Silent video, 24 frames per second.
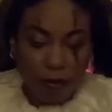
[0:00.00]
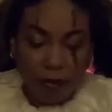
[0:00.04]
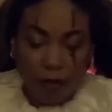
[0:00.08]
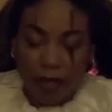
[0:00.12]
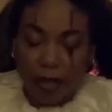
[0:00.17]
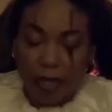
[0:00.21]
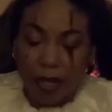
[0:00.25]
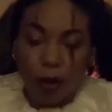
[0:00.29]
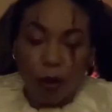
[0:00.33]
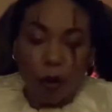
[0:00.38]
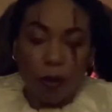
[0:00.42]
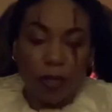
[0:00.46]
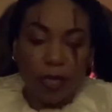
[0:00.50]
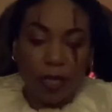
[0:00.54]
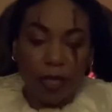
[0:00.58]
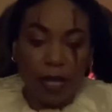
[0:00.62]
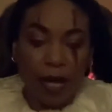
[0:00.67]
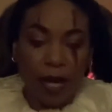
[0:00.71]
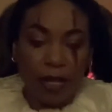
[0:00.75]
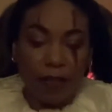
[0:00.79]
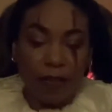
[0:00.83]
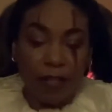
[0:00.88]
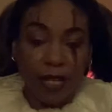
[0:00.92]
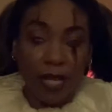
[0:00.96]
they hold a
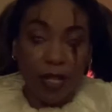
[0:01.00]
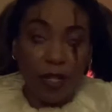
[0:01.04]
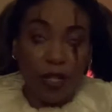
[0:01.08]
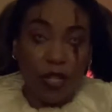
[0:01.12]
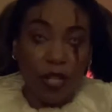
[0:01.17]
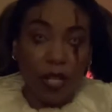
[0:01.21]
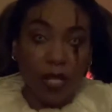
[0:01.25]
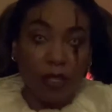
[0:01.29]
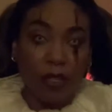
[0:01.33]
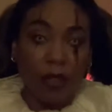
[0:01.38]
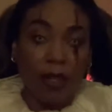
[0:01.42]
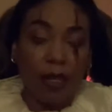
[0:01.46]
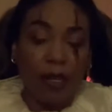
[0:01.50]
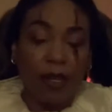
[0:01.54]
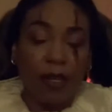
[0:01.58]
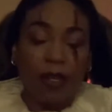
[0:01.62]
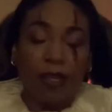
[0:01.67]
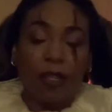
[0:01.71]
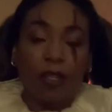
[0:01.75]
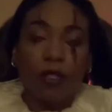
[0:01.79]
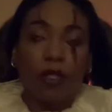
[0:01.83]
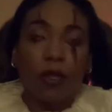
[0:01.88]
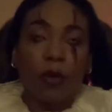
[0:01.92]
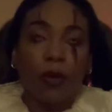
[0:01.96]
lot of tension,
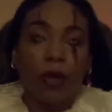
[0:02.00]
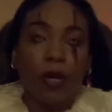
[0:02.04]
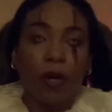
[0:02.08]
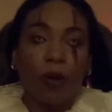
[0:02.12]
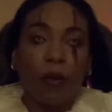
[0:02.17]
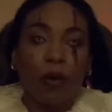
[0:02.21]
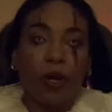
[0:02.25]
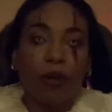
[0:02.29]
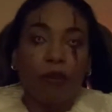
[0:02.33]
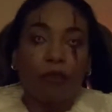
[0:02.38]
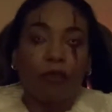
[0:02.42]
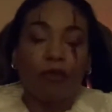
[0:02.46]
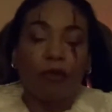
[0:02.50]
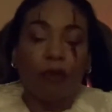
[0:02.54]
so we don't want to